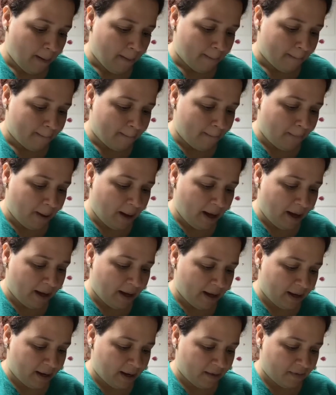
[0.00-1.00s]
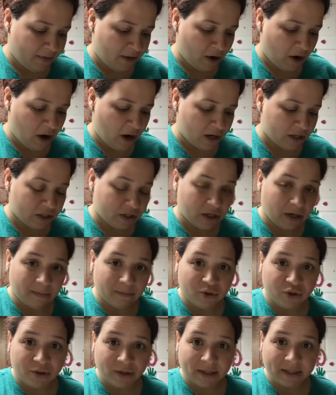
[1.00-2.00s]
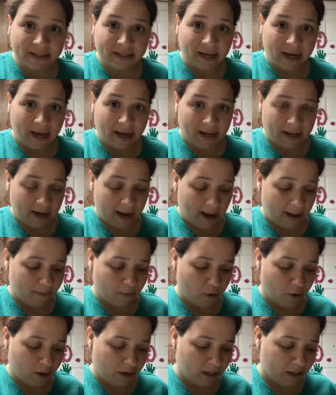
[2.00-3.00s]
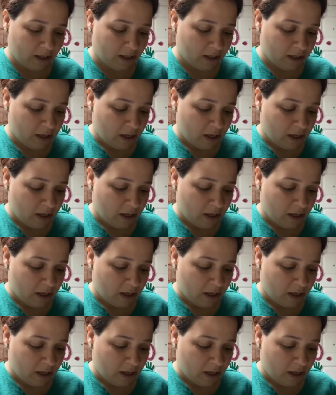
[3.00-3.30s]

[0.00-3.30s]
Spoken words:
But there are some tricks that I'm gonna